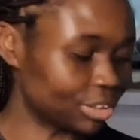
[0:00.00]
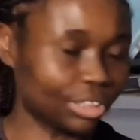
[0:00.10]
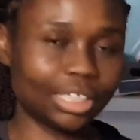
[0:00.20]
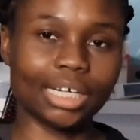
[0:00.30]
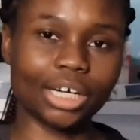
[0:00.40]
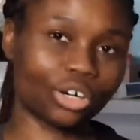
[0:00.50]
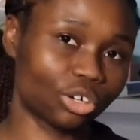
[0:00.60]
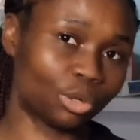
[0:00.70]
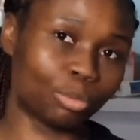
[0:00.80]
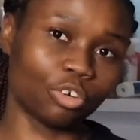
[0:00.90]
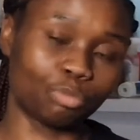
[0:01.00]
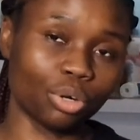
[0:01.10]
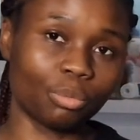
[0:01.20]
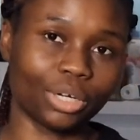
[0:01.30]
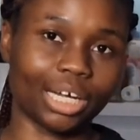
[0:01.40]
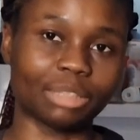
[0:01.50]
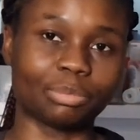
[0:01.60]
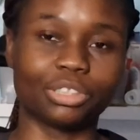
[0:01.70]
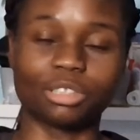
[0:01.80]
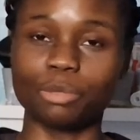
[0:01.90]
and then I got a couple of Pokemon cards
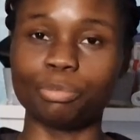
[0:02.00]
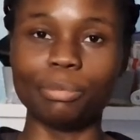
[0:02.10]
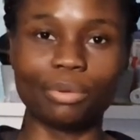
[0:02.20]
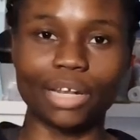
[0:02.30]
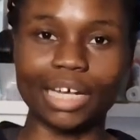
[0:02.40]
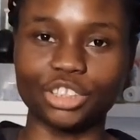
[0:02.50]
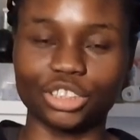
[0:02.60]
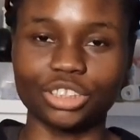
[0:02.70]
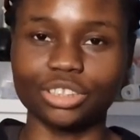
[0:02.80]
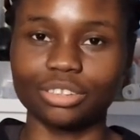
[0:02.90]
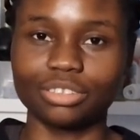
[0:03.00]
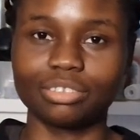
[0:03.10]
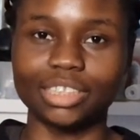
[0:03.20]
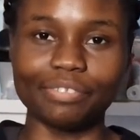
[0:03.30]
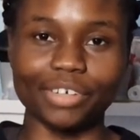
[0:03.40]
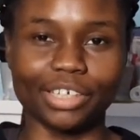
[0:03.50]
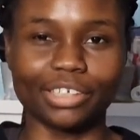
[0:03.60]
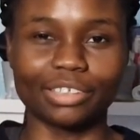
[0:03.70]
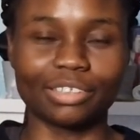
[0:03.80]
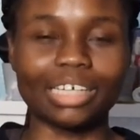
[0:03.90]
because there are people like just
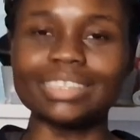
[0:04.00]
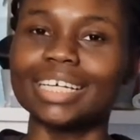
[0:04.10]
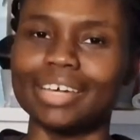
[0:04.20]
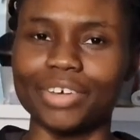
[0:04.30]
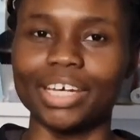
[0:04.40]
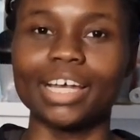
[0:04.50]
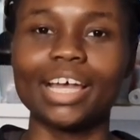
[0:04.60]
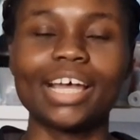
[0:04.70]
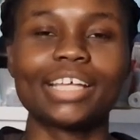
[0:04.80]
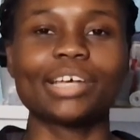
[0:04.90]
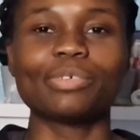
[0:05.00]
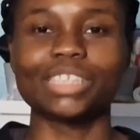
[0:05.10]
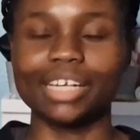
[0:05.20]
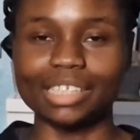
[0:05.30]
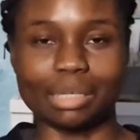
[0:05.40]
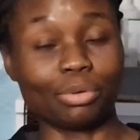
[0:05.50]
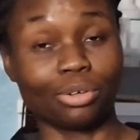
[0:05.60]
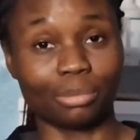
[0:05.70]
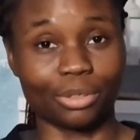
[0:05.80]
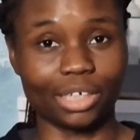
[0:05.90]
giving, they were selling their
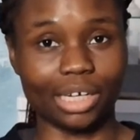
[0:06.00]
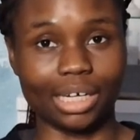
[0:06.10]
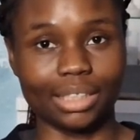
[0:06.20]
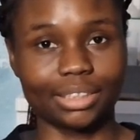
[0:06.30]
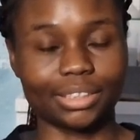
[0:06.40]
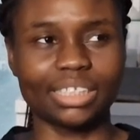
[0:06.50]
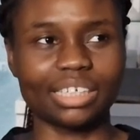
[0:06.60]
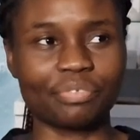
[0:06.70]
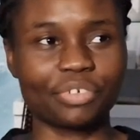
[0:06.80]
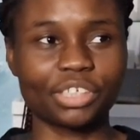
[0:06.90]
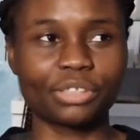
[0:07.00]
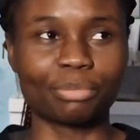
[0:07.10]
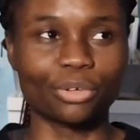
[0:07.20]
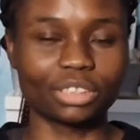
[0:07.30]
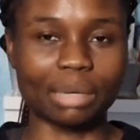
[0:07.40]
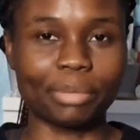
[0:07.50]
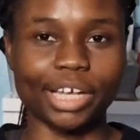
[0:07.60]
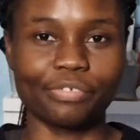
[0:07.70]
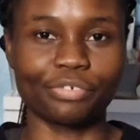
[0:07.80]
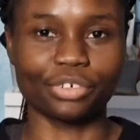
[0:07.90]
Pokemon cards. I think the most I paid
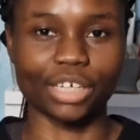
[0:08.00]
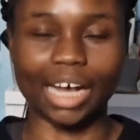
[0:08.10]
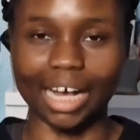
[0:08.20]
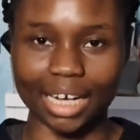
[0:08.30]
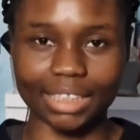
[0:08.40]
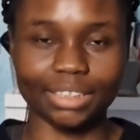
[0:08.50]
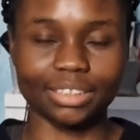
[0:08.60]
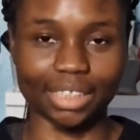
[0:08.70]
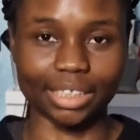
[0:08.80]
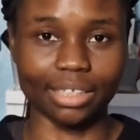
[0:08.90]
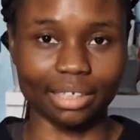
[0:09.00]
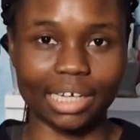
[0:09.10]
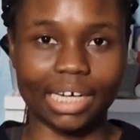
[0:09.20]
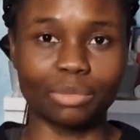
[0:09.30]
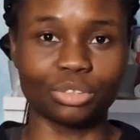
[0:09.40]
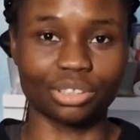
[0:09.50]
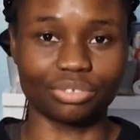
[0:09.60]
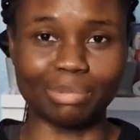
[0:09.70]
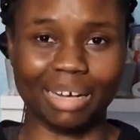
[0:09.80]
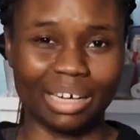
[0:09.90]
for a card, singular card, was
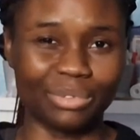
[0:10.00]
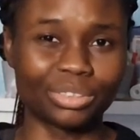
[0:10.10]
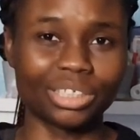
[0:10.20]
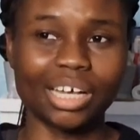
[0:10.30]
£3,